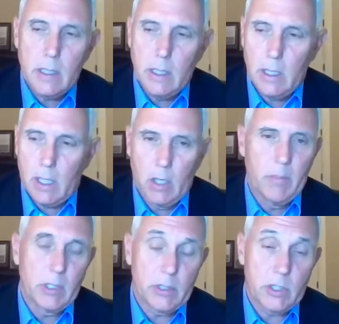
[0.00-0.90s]
uh, our
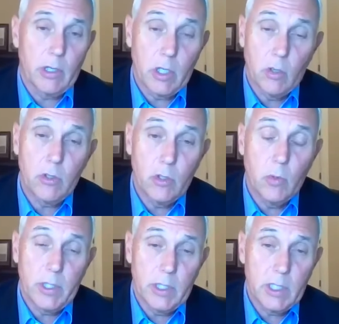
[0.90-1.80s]
military go
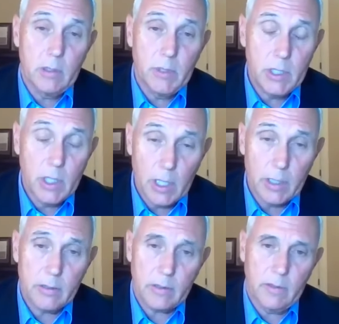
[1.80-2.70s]
do what needed to be
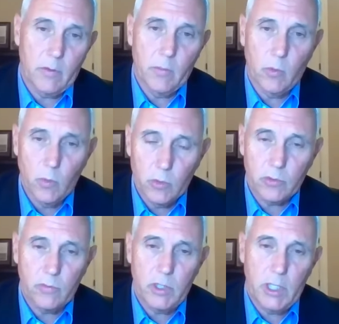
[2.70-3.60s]
done, give them the
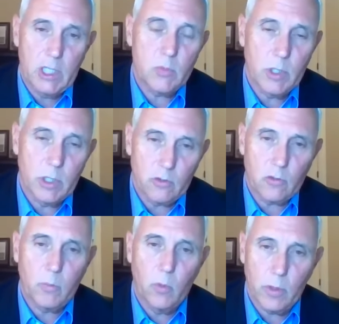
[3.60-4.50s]
rules of engagement and
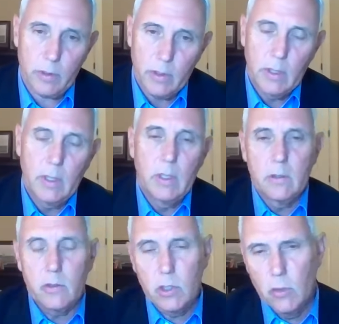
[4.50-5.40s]
support
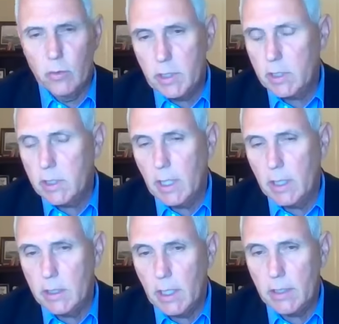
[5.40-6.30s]
to go and take
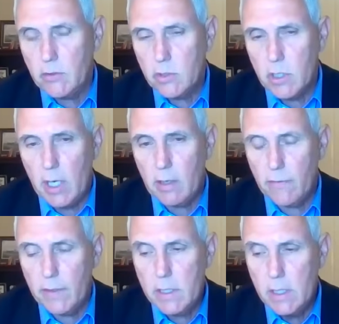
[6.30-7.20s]
down the ISIS
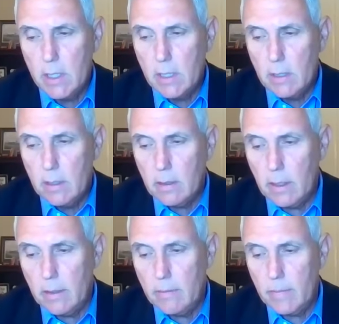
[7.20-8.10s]
caliphate
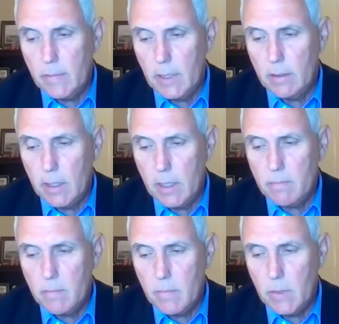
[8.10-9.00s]
um, and uh,
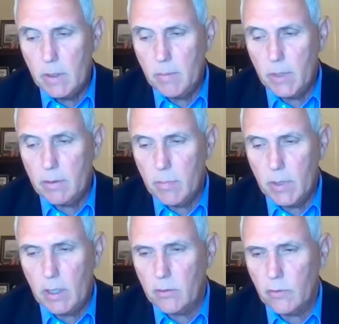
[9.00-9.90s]
uh, but
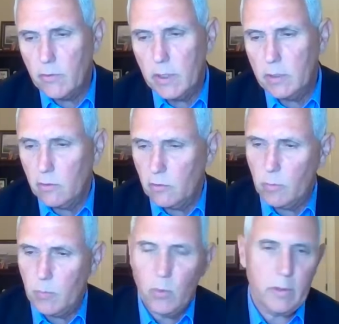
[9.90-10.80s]
but I also think that
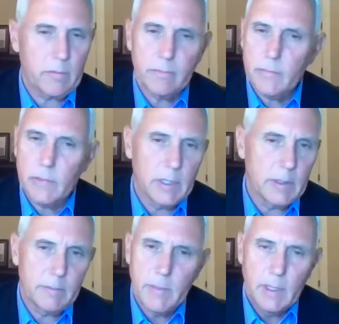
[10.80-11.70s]
support uh,